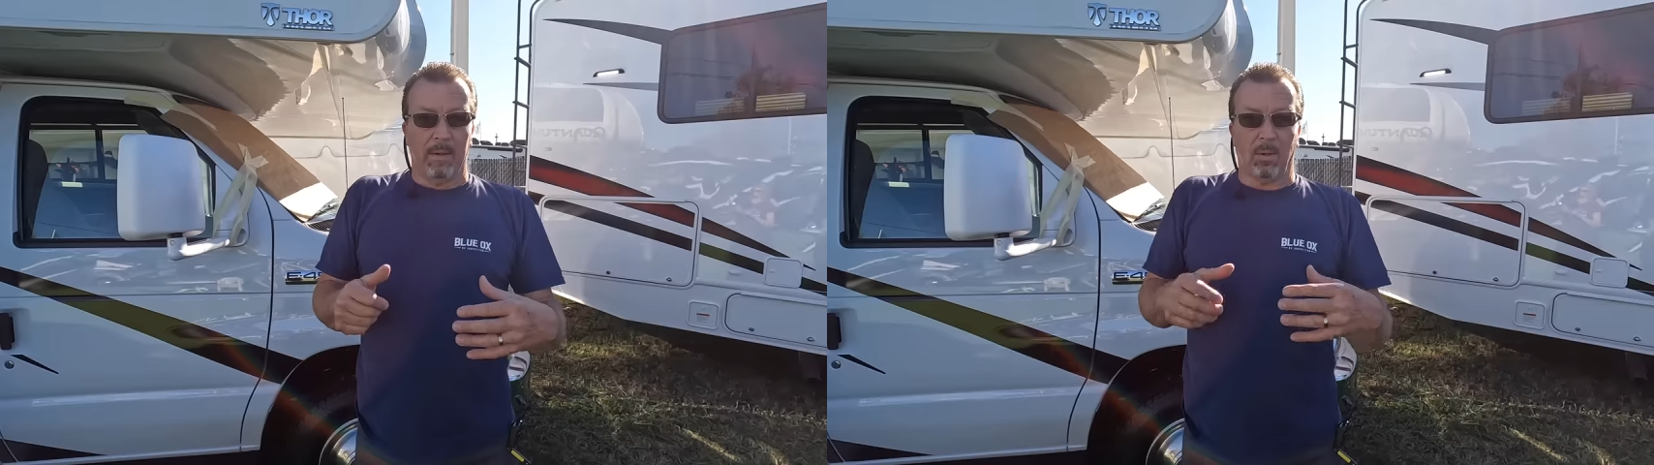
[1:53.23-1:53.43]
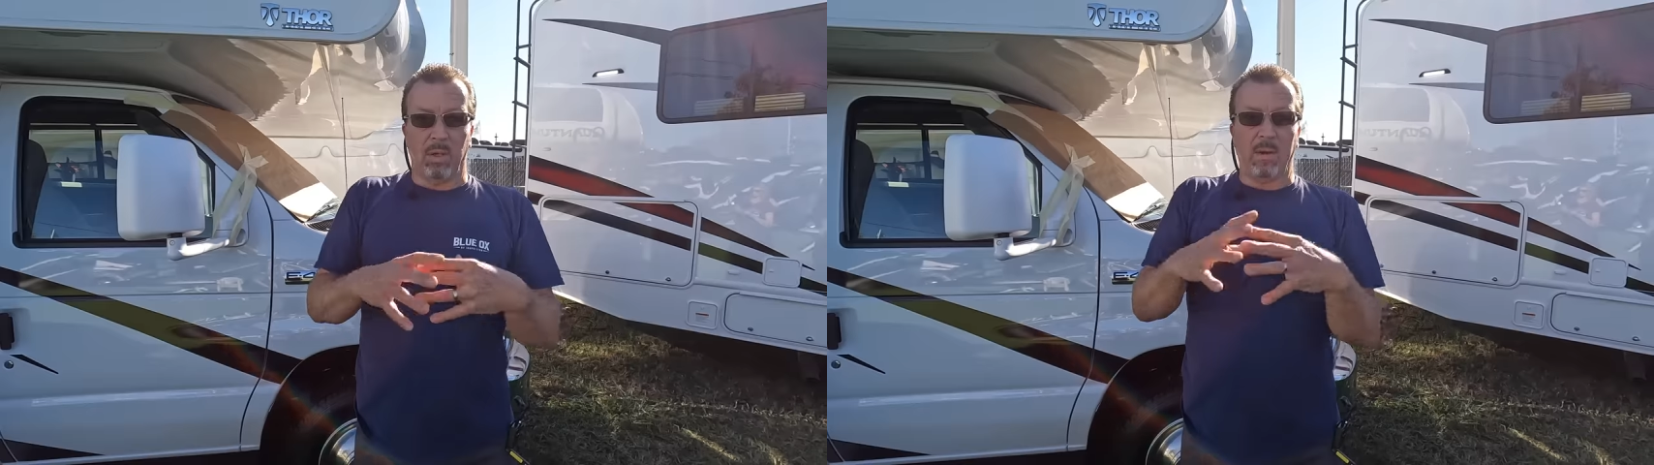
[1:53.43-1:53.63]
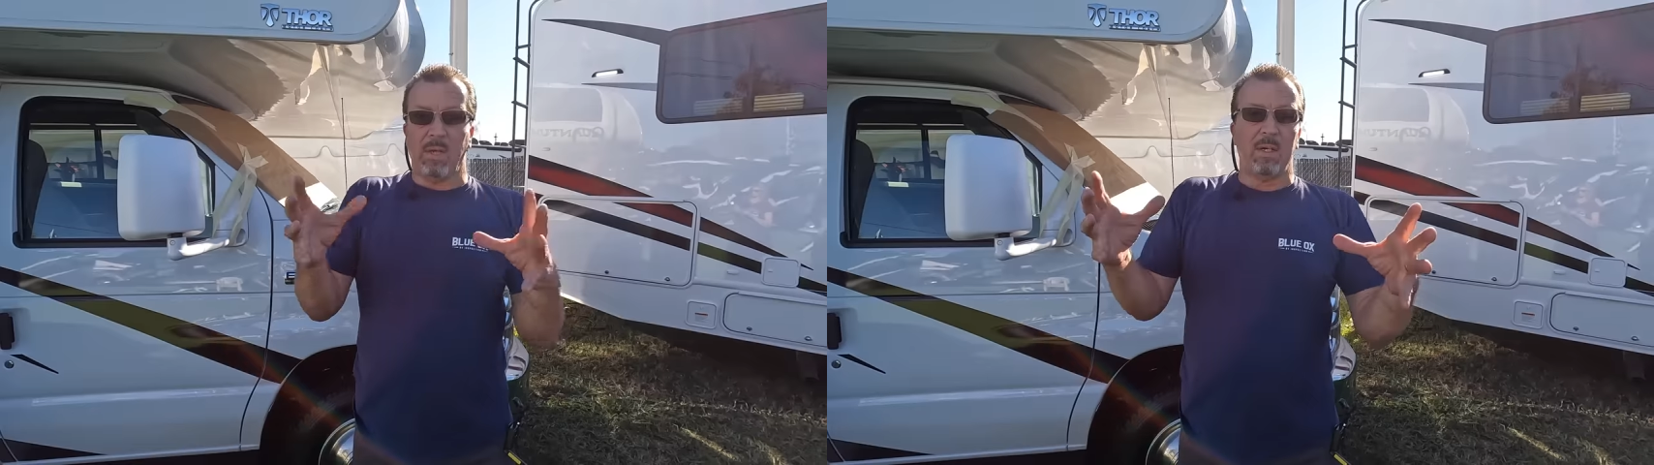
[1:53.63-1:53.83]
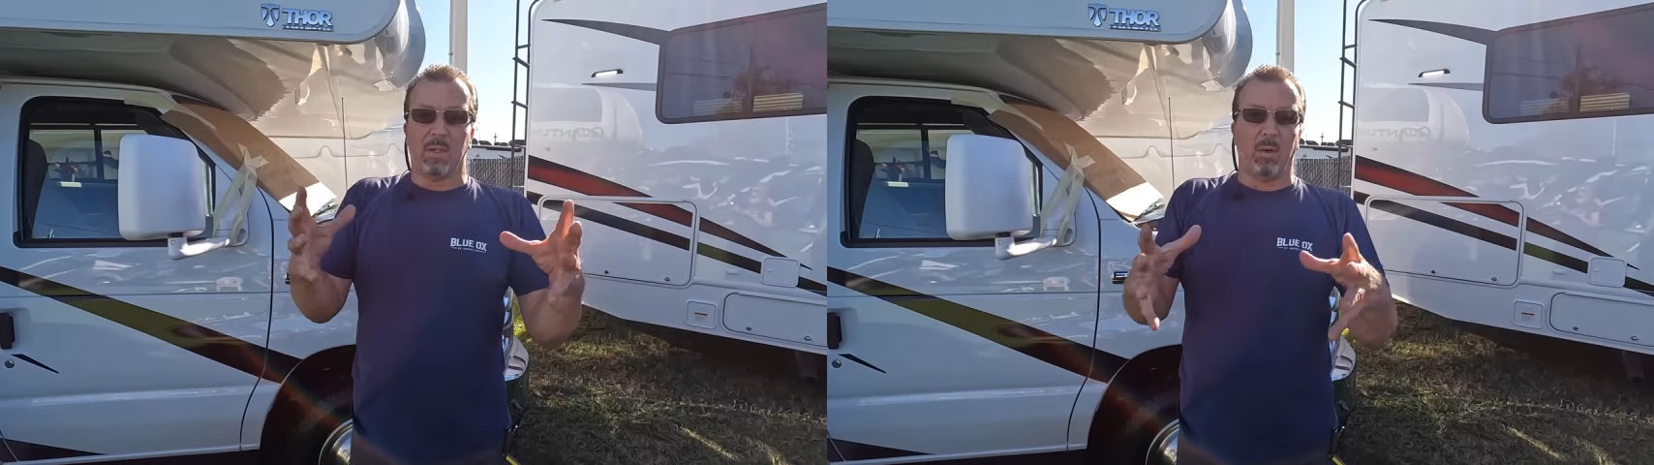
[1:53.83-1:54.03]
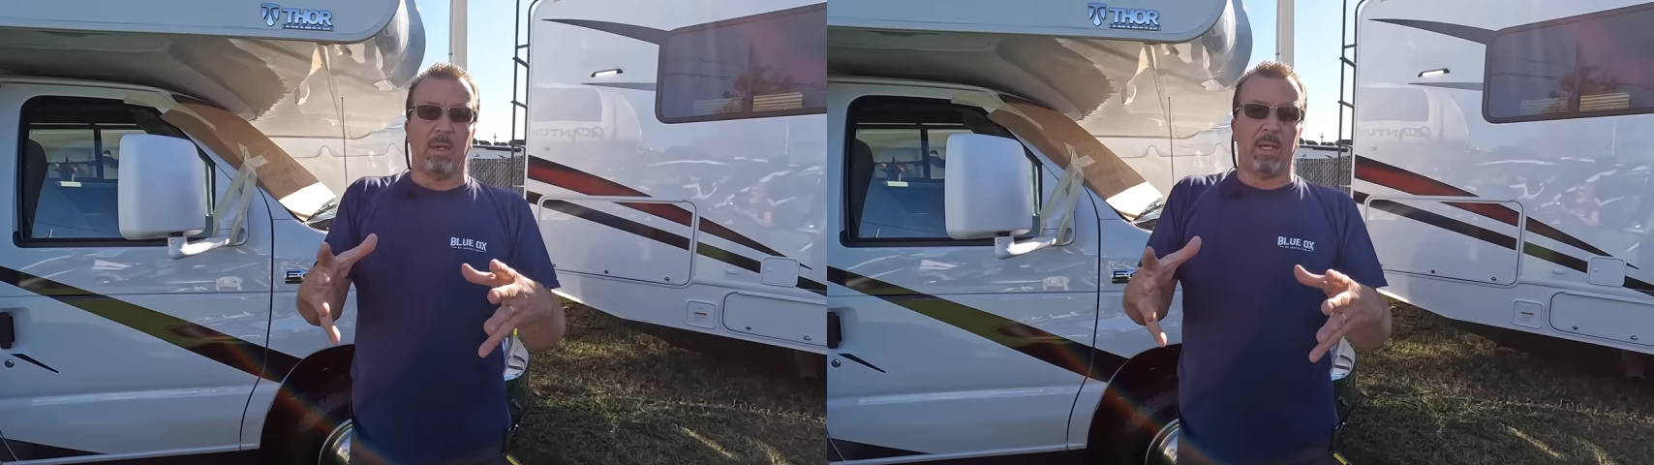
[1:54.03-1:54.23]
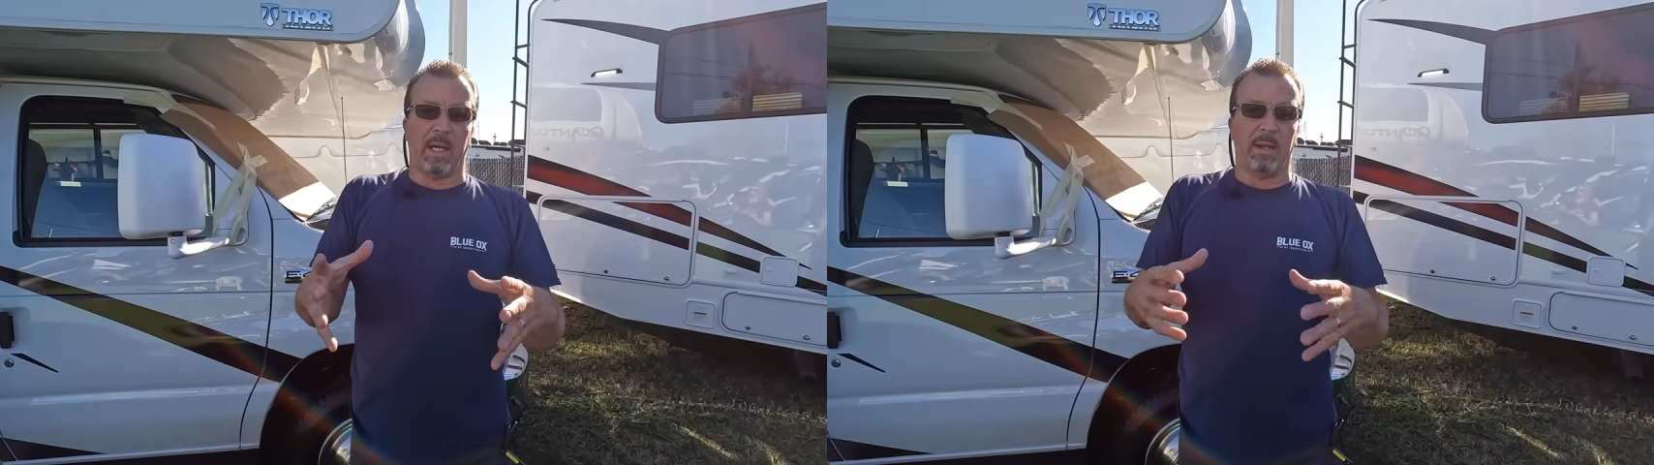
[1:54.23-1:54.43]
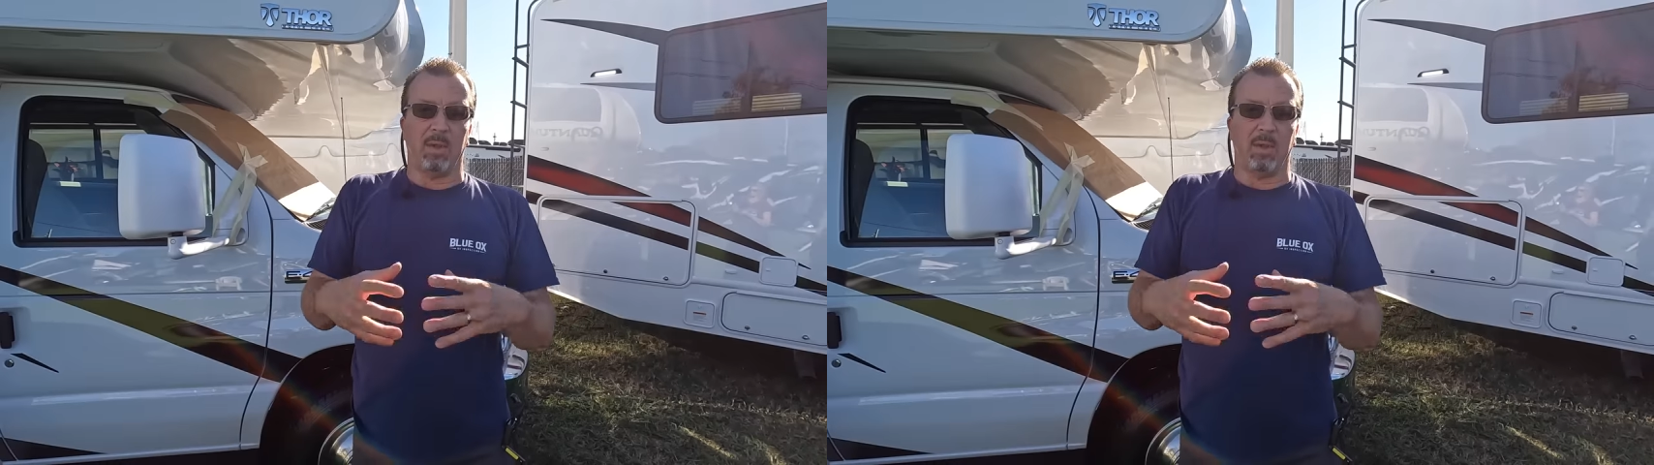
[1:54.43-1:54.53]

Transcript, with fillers: So nothing is holding together.